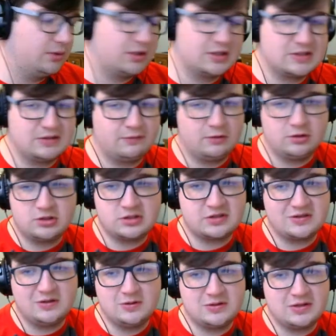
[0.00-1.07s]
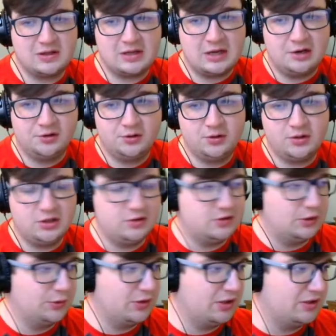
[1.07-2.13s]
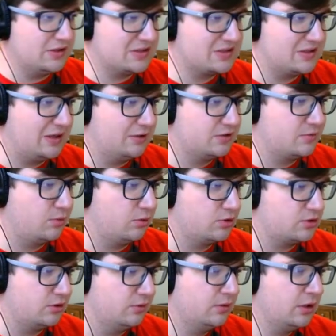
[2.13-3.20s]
Because if you're just using the counter, you don't need this sounds portion.